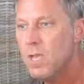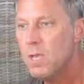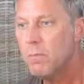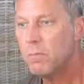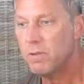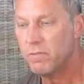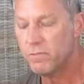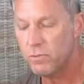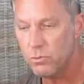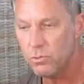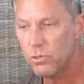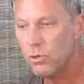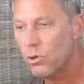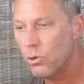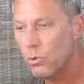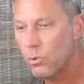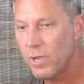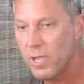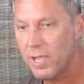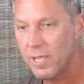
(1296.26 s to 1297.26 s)
But if you go
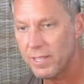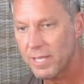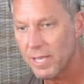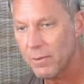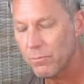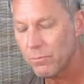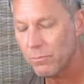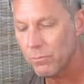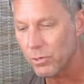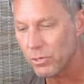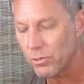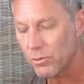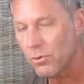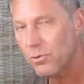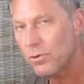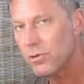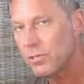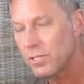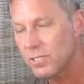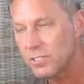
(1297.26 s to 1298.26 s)
away, that
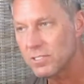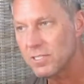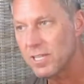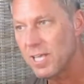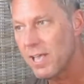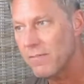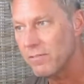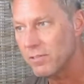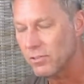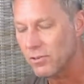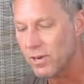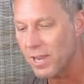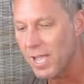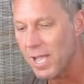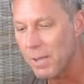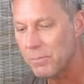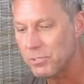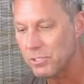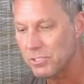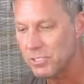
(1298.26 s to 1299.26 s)
recruiter doesn't have another
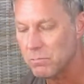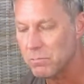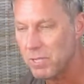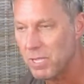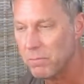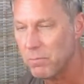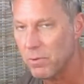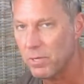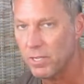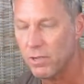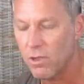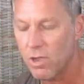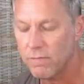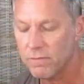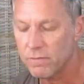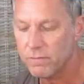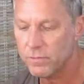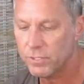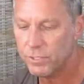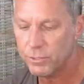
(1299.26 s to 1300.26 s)
option to make money off
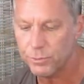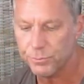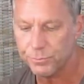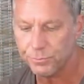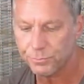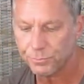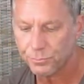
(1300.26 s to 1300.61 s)
of you.